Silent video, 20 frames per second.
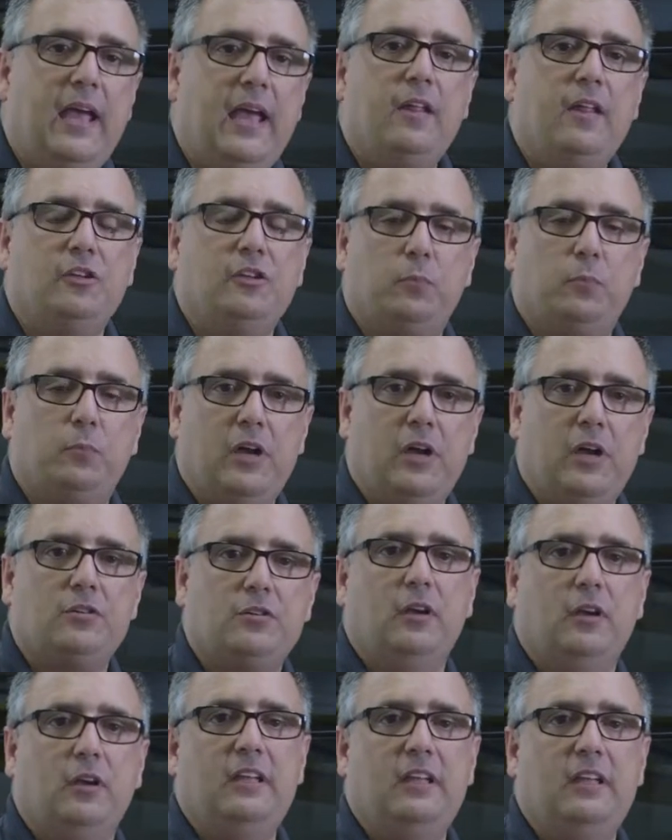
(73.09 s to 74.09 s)
out of this
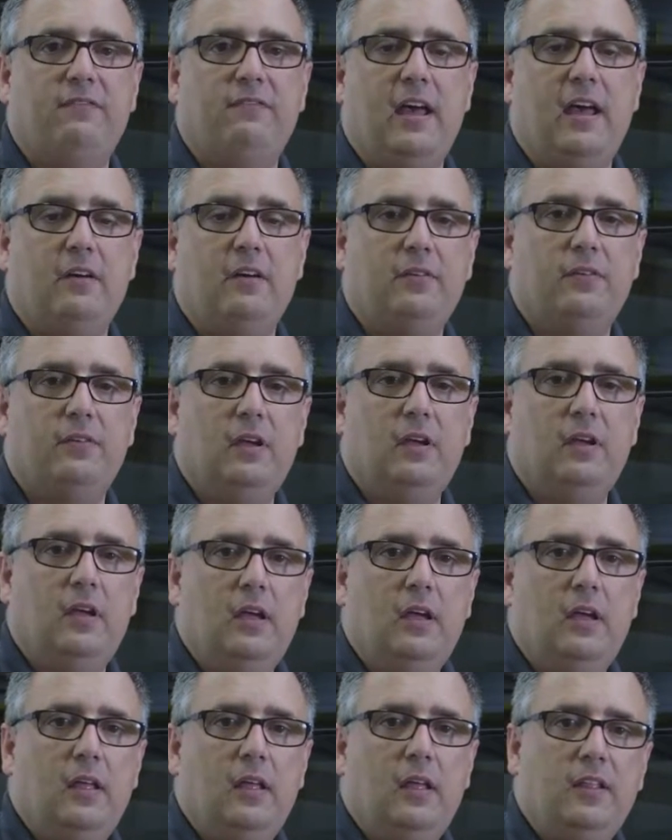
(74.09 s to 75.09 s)
pressure relief valve,
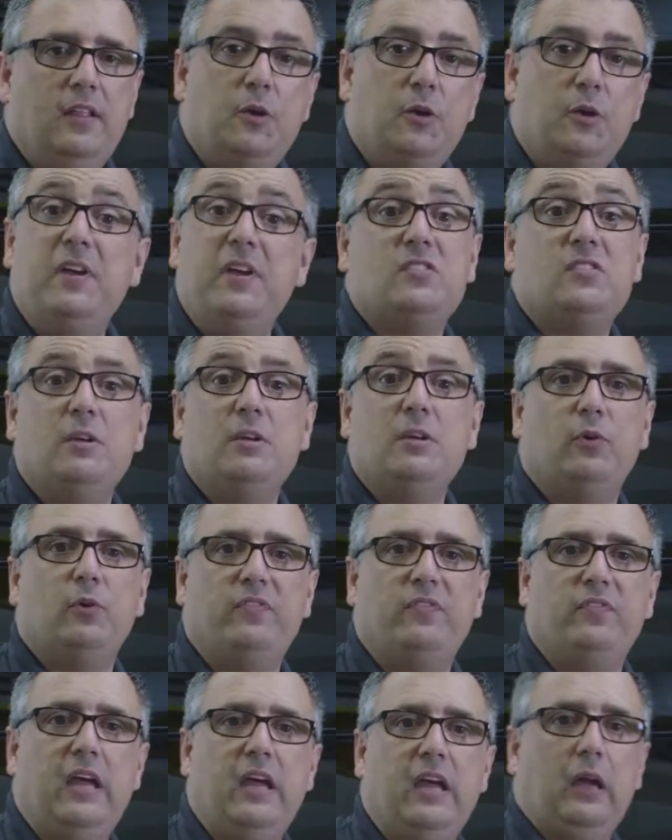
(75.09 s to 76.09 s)
it could be a simple
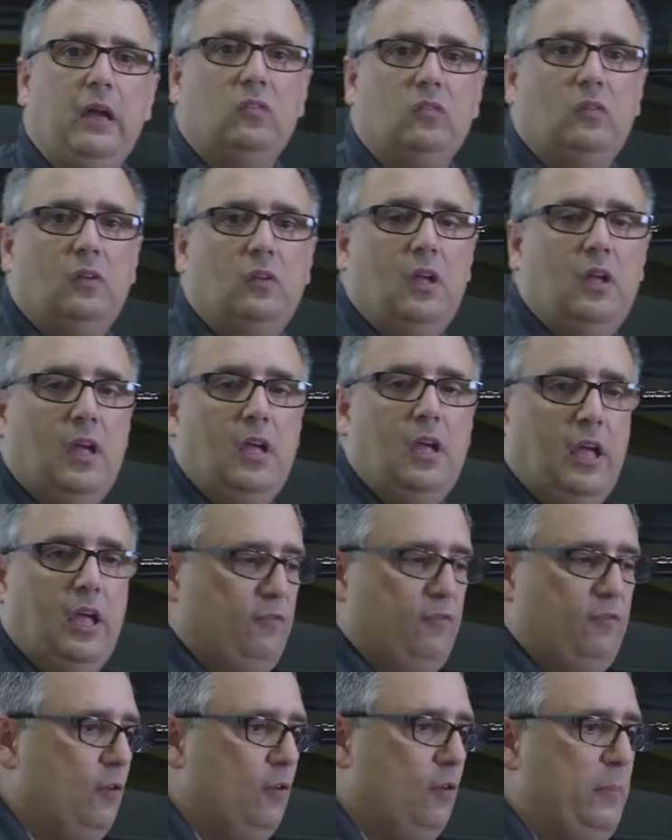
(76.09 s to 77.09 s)
fix.
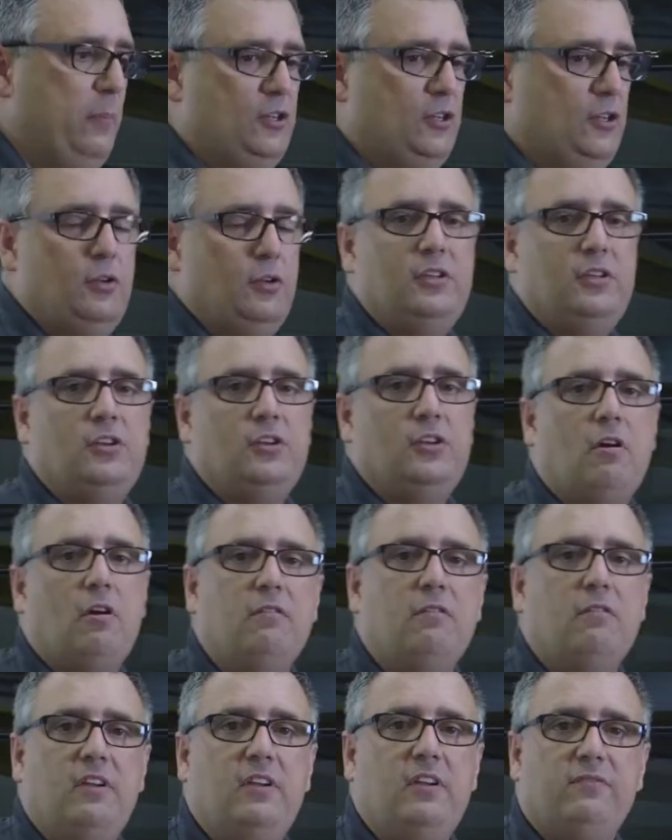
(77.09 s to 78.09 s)
If you've been using
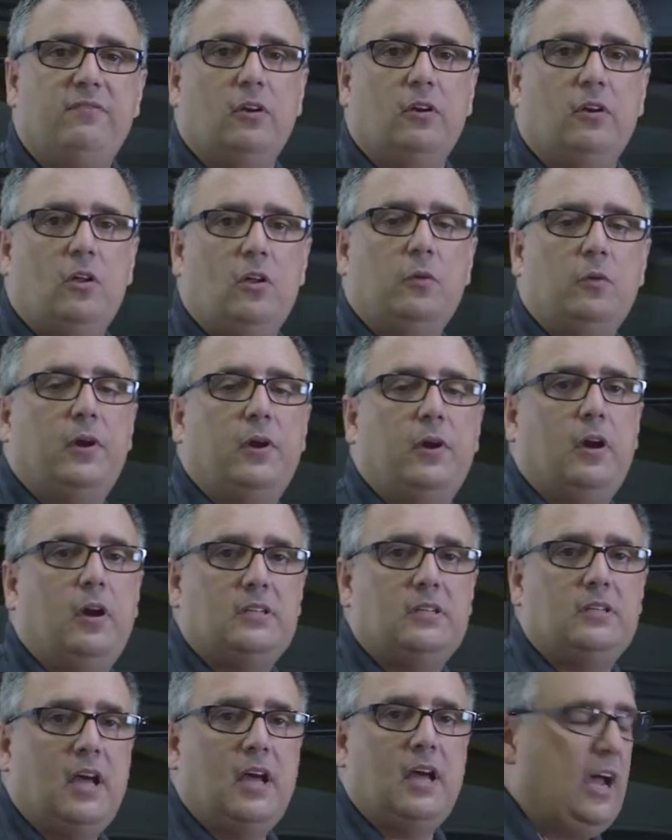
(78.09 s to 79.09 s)
your RV for a long
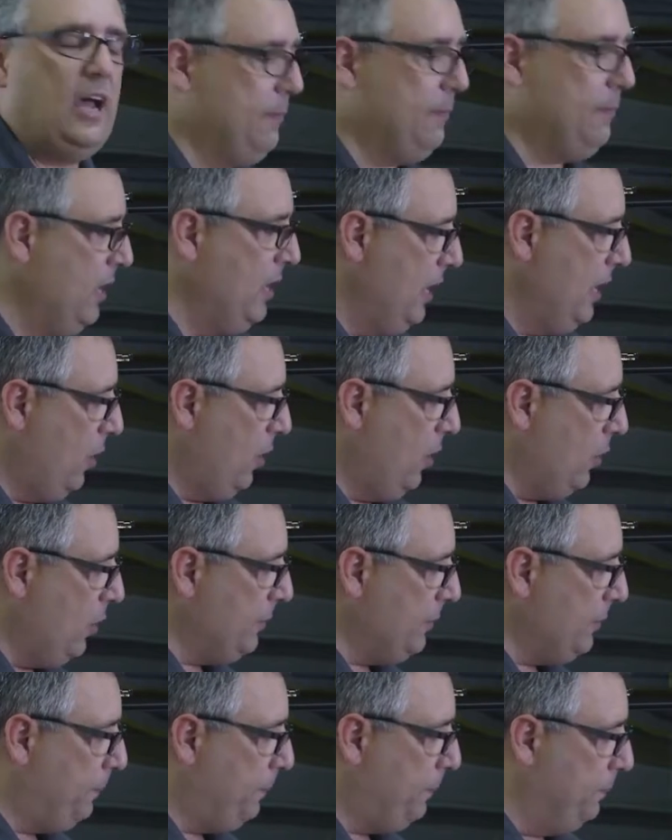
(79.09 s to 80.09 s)
period of time,
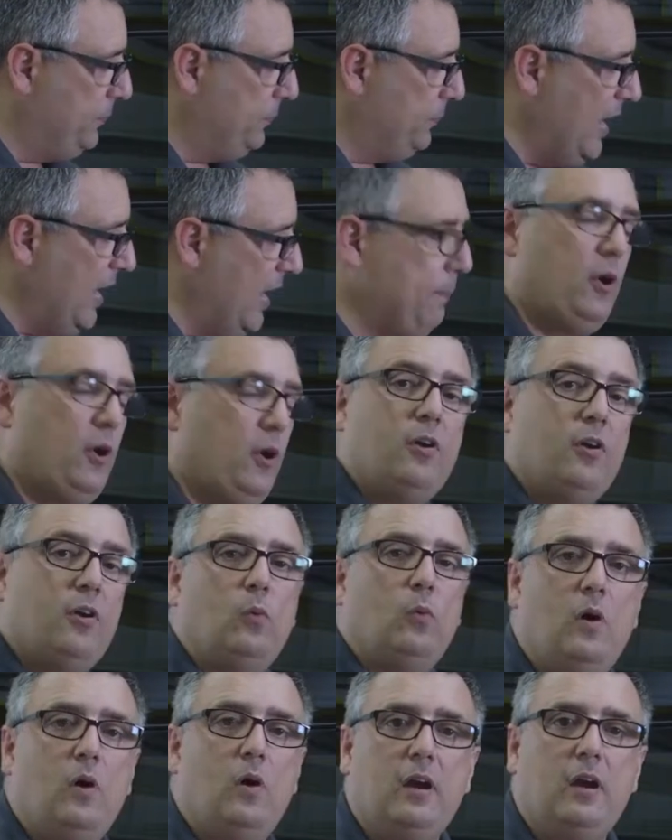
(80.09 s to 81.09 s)
on the top part of
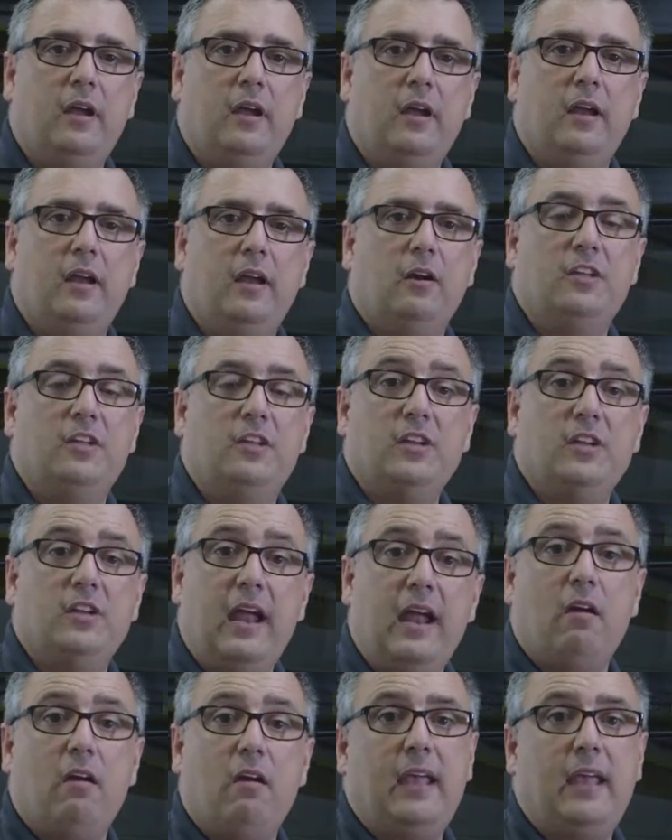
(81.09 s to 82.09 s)
the water heater is an
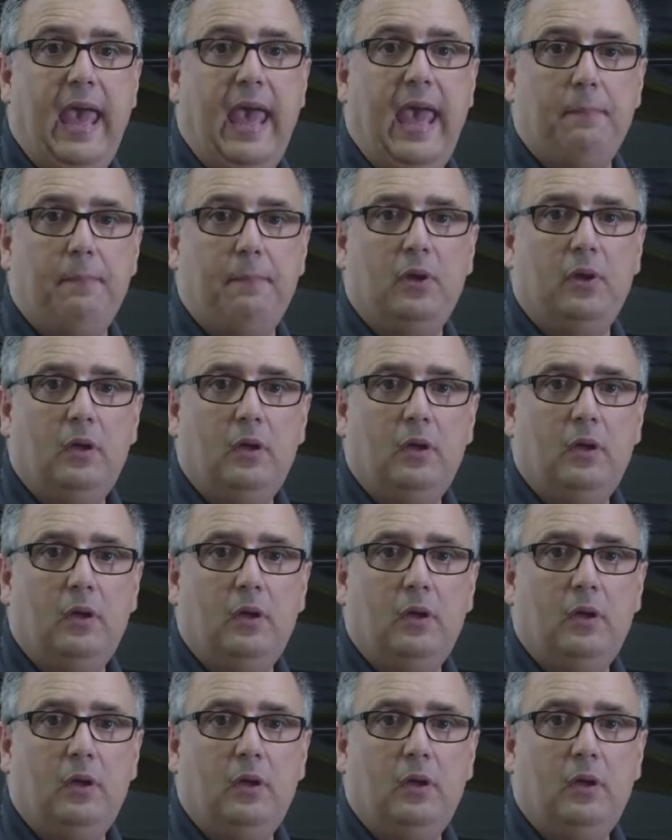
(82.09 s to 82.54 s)
air gap.